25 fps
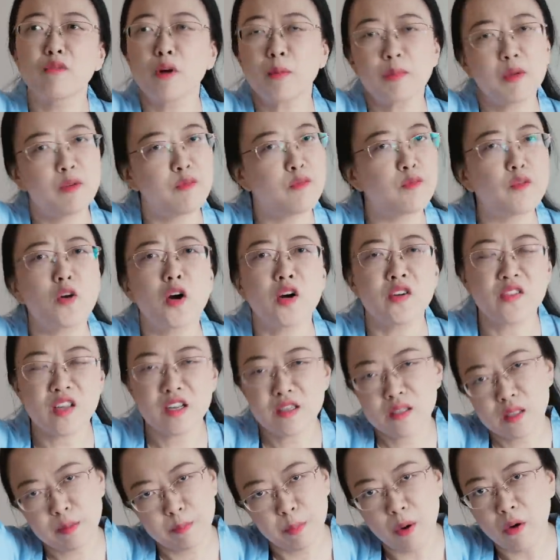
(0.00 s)
from the
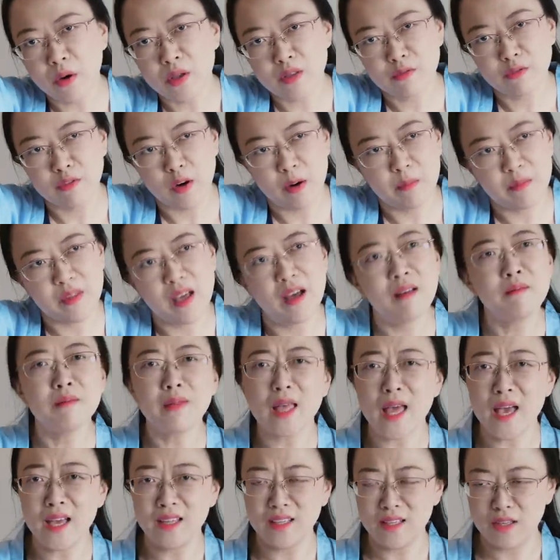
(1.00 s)
furthest point from them,
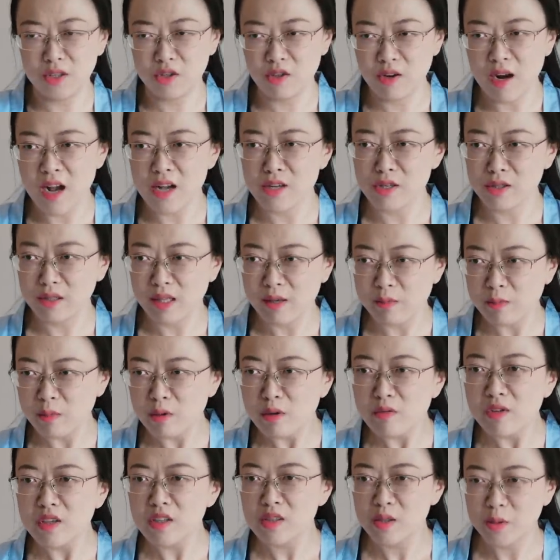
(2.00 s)
and then gradually
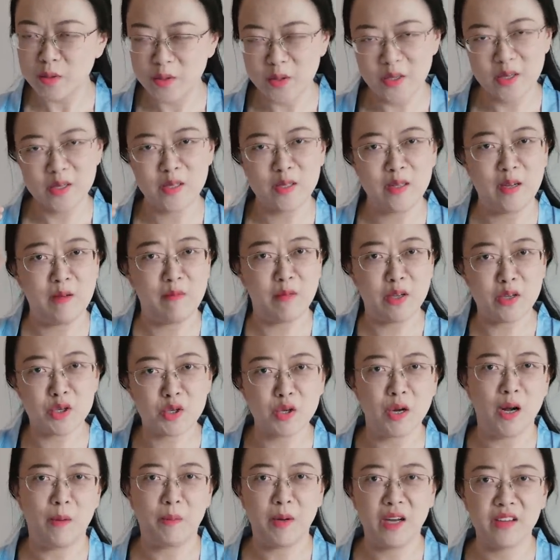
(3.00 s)
moving towards them and
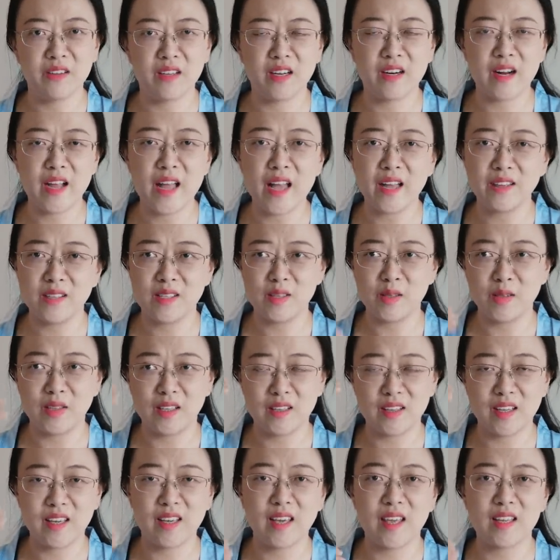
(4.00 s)
drop on their head, so
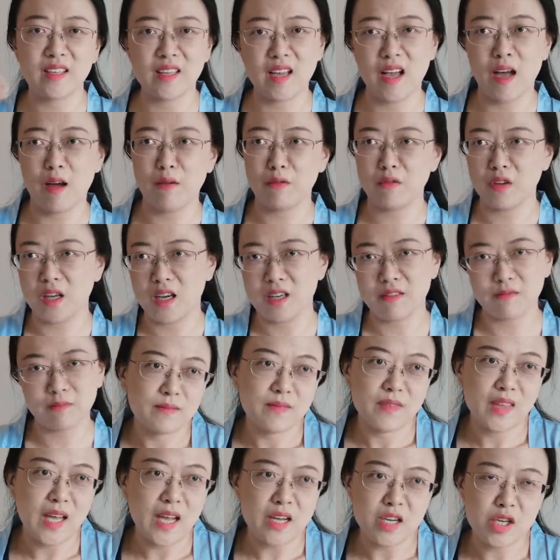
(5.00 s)
that they can have that,
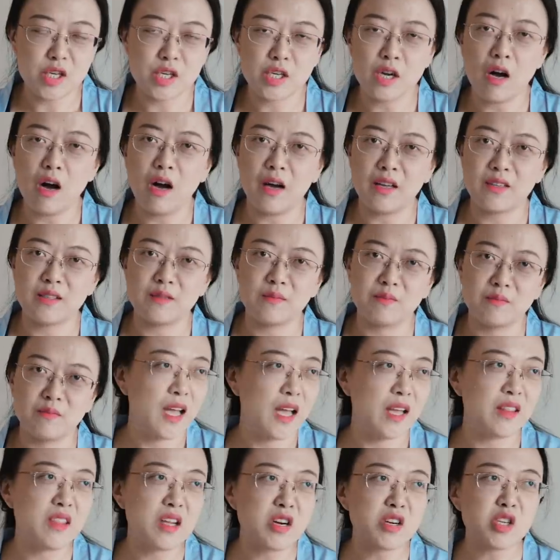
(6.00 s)
that shot.
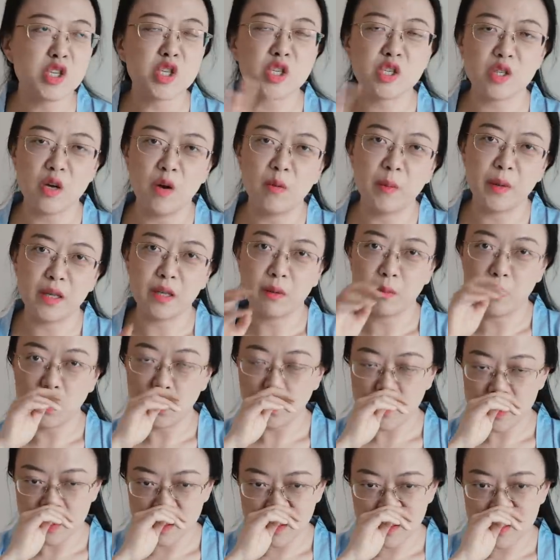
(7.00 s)
And there are so many
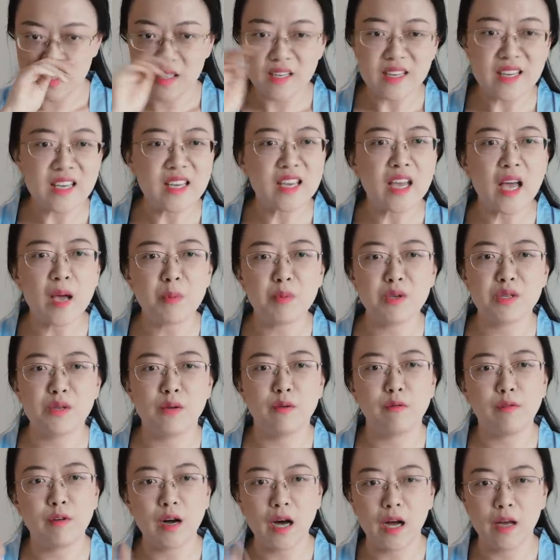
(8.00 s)
moments in
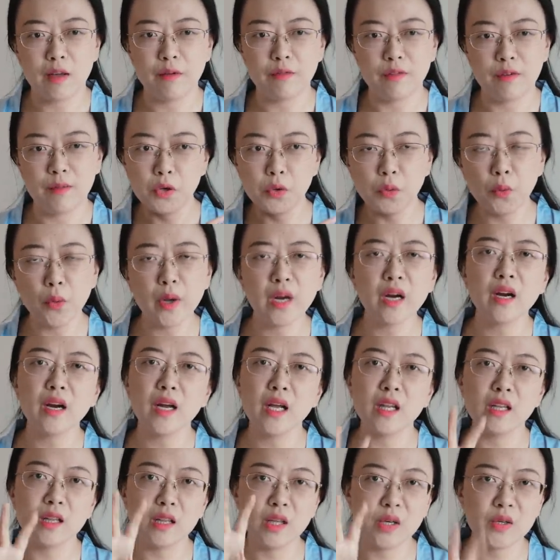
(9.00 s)
episode five where
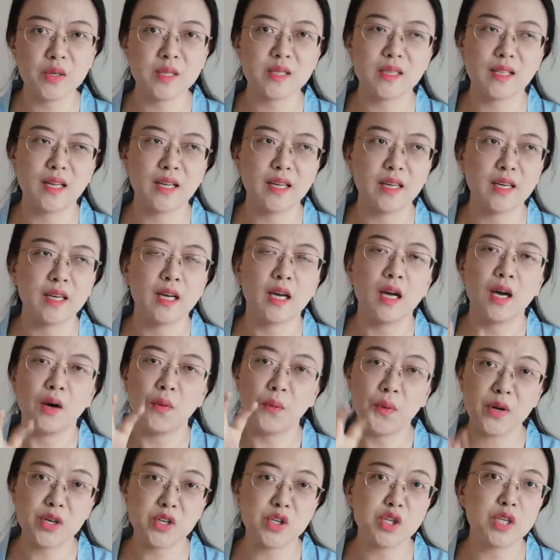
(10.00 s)
it looks like
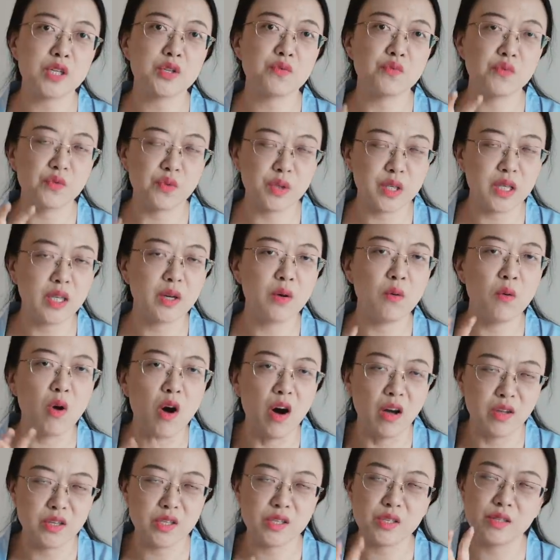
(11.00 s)
we're just really
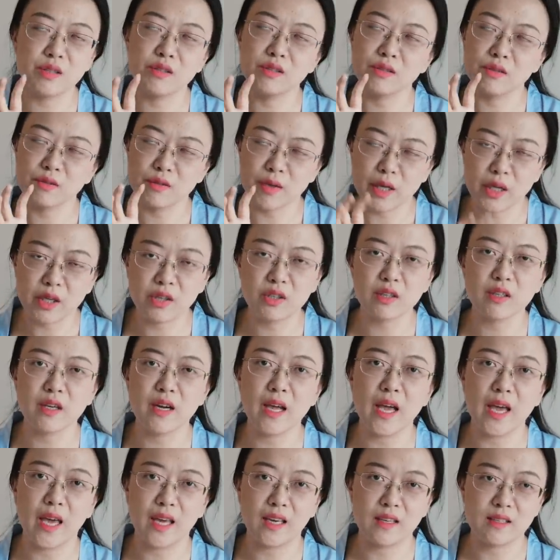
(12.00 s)
want to
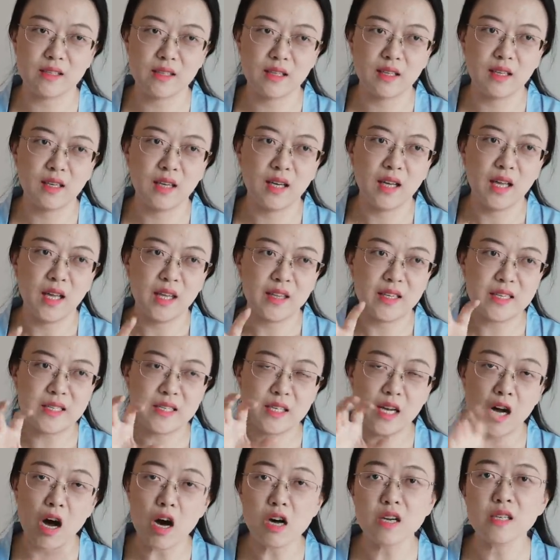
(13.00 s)
recreate
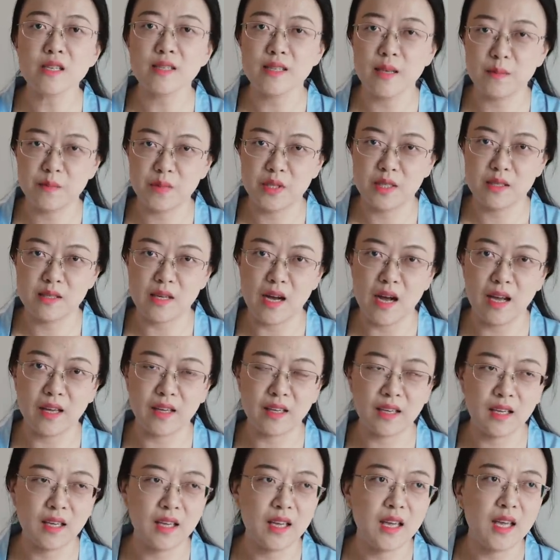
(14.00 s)
this concept
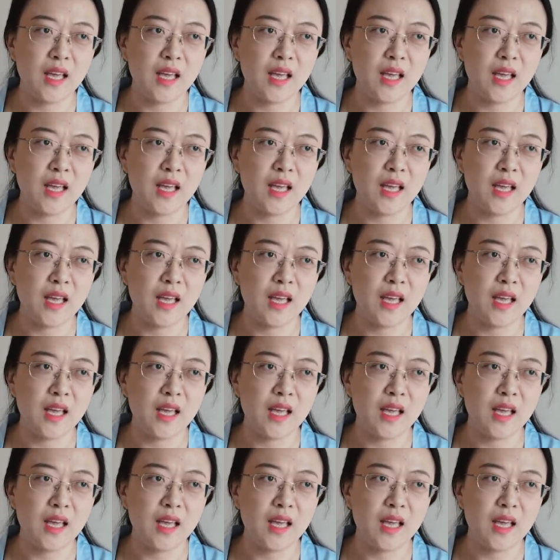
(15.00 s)
design,